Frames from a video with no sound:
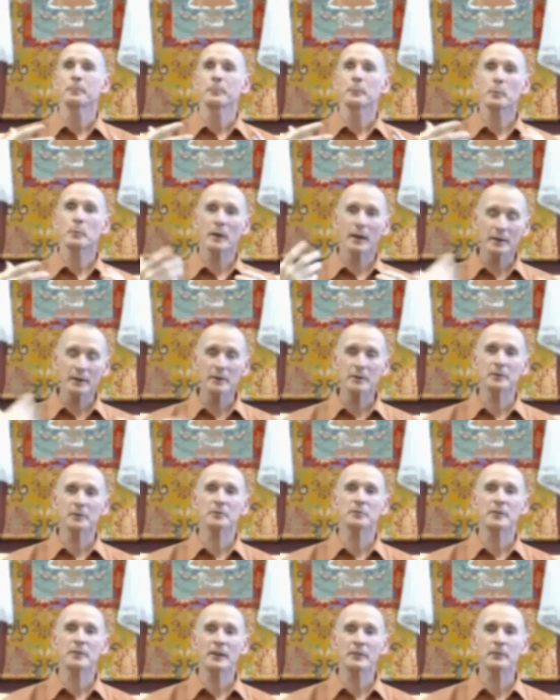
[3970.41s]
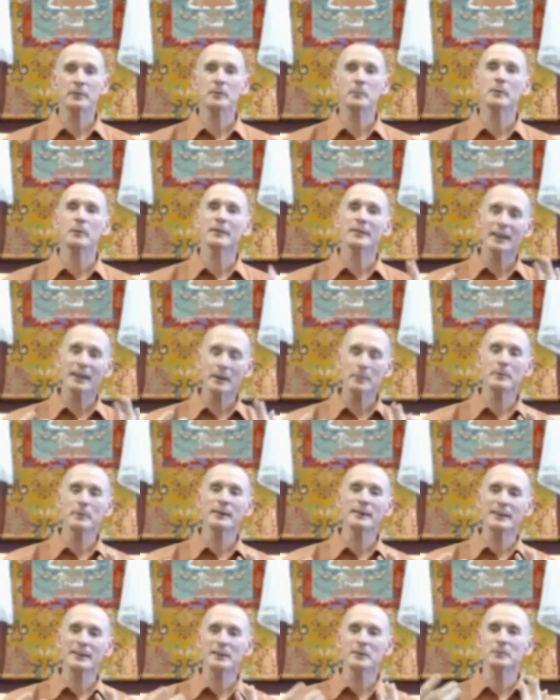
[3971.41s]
Well, I know they're suffering. Well, let me deal